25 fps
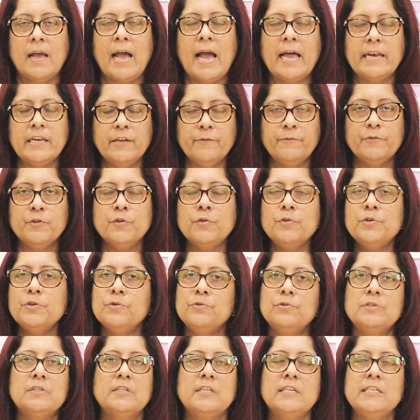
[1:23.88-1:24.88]
And if you
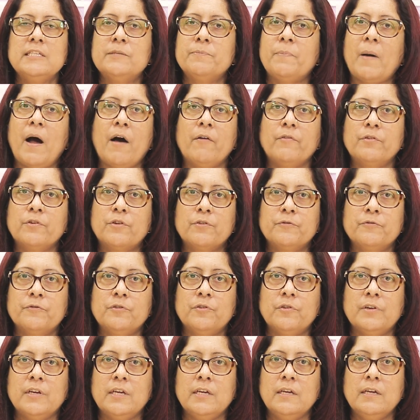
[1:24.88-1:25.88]
use these power of
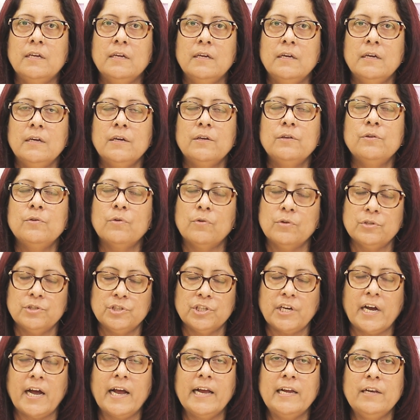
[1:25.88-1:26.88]
three, your
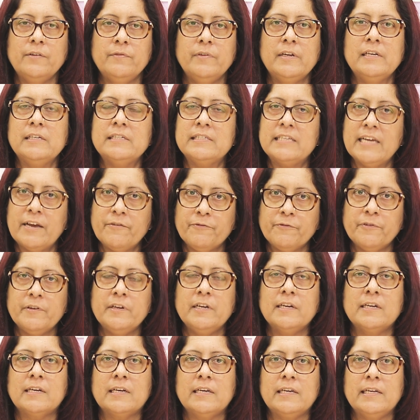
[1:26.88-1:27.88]
child will
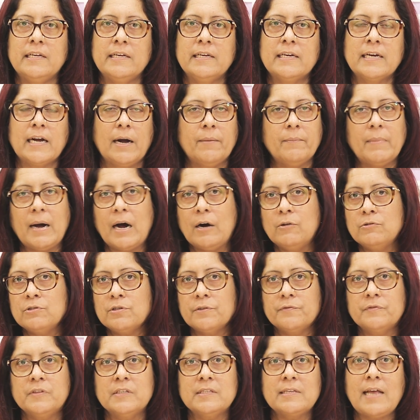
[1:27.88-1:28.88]
definitely come out
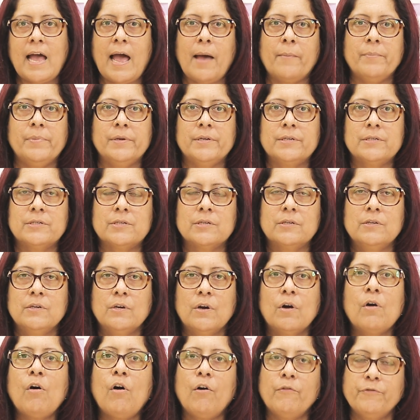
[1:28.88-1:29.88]
of this habit
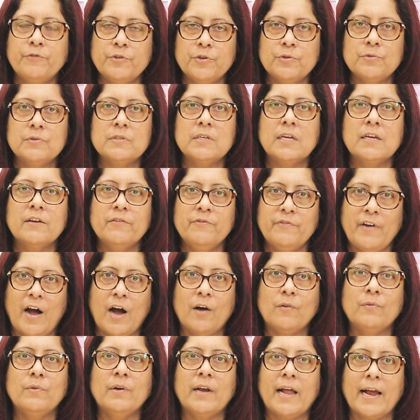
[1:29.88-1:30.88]
of using
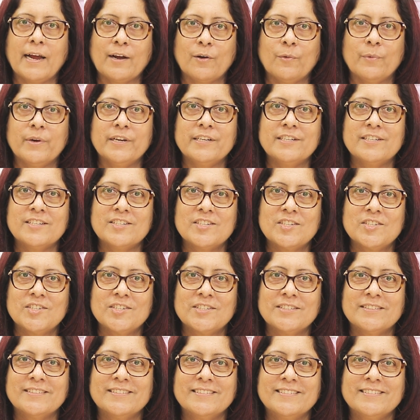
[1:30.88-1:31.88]
foul language.